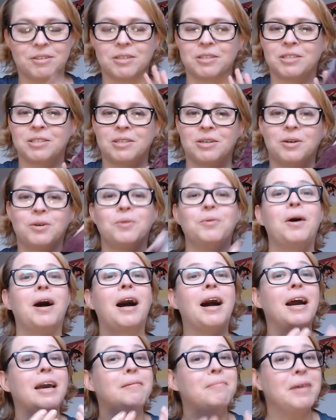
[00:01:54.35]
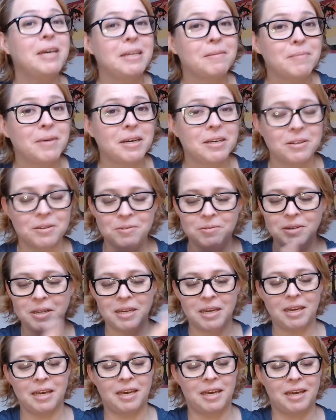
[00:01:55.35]
So I made my own,
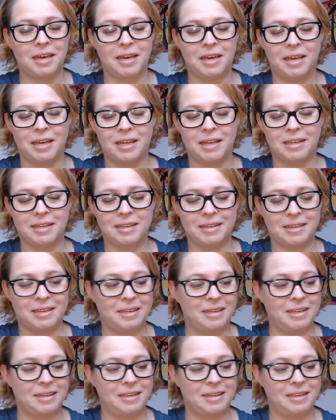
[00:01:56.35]
and